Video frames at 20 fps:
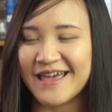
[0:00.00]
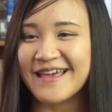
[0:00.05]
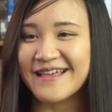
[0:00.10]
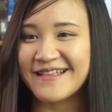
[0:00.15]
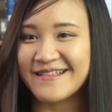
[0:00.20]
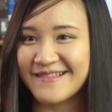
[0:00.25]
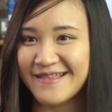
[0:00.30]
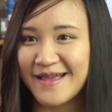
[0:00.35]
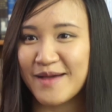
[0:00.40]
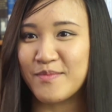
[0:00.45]

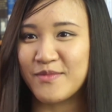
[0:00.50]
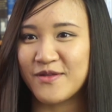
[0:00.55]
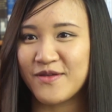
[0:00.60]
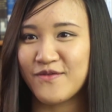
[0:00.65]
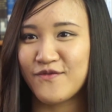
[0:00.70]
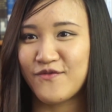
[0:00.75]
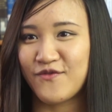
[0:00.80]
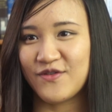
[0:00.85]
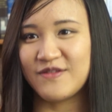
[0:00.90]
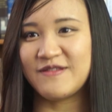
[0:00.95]
except
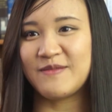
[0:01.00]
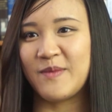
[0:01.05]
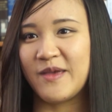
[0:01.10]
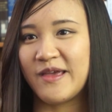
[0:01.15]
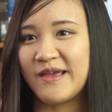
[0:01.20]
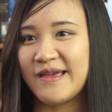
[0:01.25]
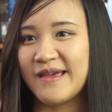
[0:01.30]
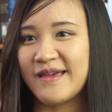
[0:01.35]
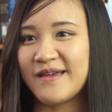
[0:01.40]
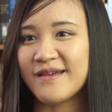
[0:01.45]
for
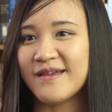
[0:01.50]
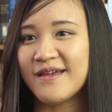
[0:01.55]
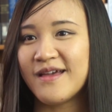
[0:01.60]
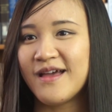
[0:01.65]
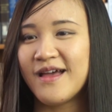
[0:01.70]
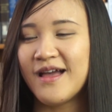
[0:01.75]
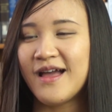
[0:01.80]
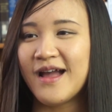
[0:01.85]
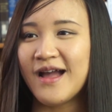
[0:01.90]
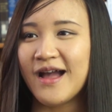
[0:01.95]
speaking.
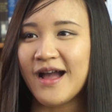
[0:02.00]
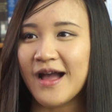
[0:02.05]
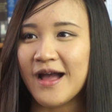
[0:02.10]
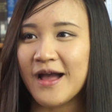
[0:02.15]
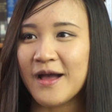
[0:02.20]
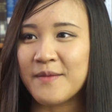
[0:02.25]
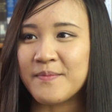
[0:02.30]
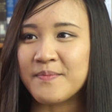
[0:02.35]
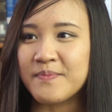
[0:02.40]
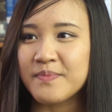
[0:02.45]

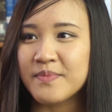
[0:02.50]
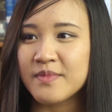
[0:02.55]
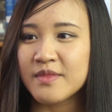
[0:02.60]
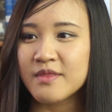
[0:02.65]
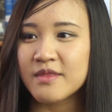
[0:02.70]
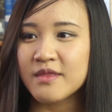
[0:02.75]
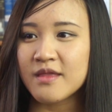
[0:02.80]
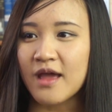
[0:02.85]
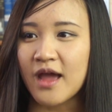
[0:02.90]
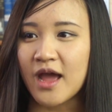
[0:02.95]
And
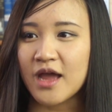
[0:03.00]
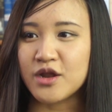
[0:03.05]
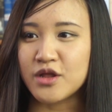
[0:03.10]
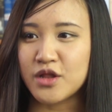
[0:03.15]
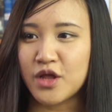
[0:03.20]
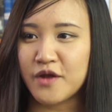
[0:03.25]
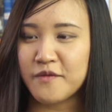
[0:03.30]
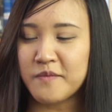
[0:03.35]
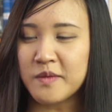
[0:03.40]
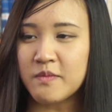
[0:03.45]
a
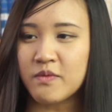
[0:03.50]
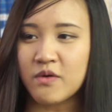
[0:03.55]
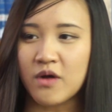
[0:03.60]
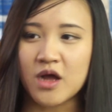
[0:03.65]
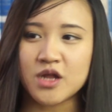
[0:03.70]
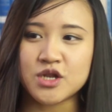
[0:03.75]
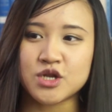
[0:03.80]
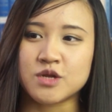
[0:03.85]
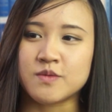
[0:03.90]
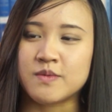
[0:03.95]
lot of people
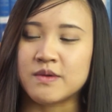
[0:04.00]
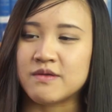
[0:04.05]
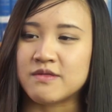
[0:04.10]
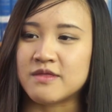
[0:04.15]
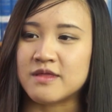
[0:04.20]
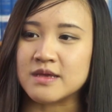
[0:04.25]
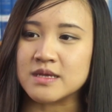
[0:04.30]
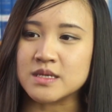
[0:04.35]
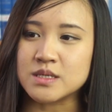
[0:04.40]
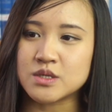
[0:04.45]

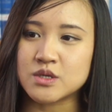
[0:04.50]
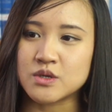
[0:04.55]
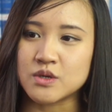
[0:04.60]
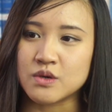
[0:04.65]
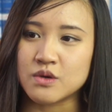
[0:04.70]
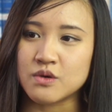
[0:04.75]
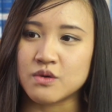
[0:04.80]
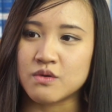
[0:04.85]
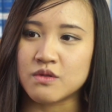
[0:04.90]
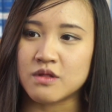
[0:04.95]
attribute this
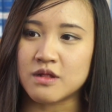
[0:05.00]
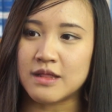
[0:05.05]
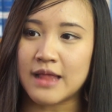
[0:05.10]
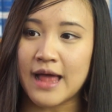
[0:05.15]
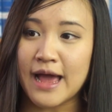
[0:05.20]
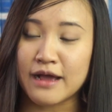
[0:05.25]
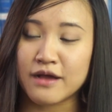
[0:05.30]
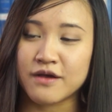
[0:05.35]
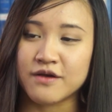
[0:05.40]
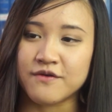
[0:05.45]
to the
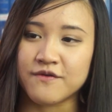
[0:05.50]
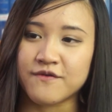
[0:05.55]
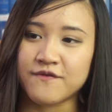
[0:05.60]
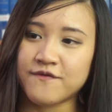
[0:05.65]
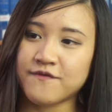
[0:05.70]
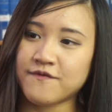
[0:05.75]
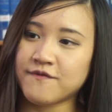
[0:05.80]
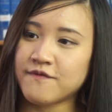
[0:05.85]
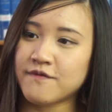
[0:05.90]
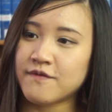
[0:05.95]
lack
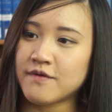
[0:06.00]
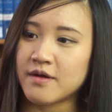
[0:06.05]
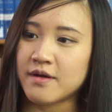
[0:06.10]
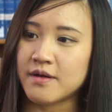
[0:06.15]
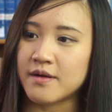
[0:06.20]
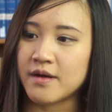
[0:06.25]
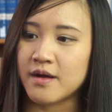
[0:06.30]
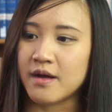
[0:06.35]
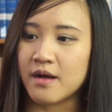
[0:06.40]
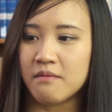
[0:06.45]
of
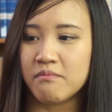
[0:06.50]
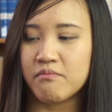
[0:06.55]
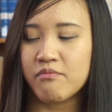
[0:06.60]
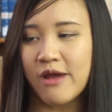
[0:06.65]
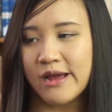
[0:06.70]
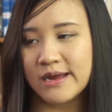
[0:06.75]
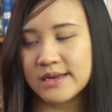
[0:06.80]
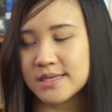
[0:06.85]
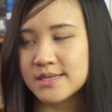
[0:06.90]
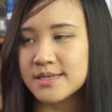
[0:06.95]

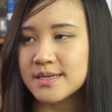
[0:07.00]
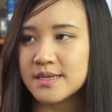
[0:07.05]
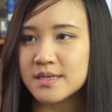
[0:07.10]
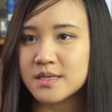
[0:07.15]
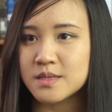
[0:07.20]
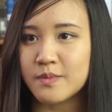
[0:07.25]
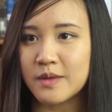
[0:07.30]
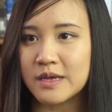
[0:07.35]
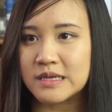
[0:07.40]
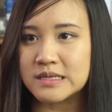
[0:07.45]

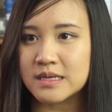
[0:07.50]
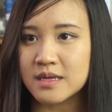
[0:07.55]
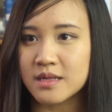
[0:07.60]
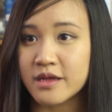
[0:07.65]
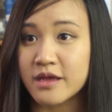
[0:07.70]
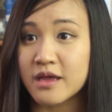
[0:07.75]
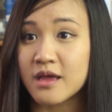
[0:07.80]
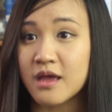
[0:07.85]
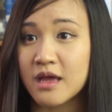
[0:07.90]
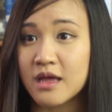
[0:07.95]
practices,
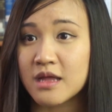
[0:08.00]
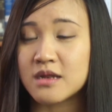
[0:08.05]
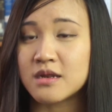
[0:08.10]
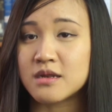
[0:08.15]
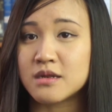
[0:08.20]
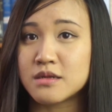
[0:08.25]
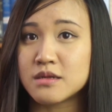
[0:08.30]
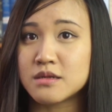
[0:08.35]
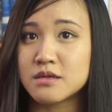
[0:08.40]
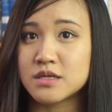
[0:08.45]
basically,
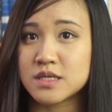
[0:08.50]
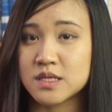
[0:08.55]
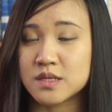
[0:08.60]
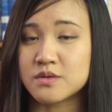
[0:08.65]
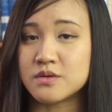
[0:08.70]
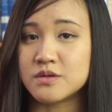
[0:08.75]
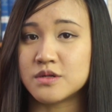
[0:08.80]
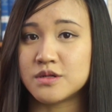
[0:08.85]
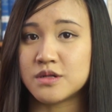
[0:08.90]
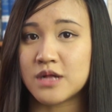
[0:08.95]
in
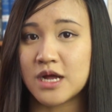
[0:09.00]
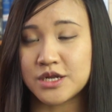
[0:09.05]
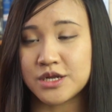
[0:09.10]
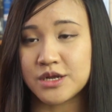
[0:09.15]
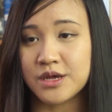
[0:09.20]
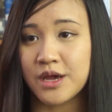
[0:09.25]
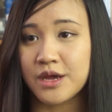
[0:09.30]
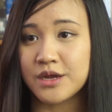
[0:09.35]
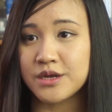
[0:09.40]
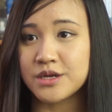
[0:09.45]
school
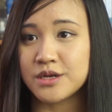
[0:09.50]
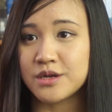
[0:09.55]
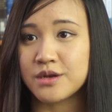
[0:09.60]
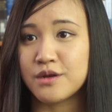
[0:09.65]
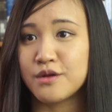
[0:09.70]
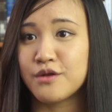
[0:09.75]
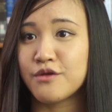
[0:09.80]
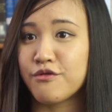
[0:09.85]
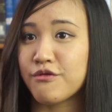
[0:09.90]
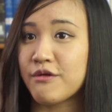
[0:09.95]

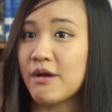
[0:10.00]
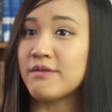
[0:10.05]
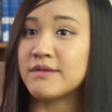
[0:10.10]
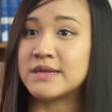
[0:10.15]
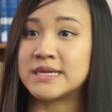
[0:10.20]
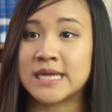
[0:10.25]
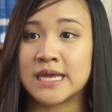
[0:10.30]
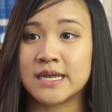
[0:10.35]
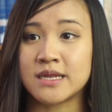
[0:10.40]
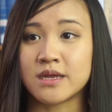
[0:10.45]
education throughout
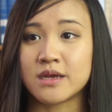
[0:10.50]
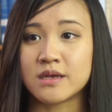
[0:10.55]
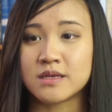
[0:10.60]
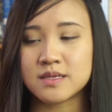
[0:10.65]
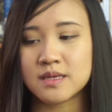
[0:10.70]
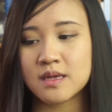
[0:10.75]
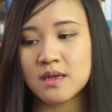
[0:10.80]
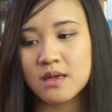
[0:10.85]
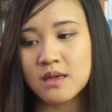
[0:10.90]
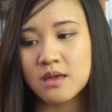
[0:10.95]
the 10
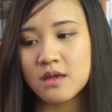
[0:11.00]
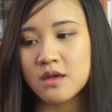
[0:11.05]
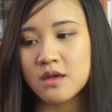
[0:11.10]
years,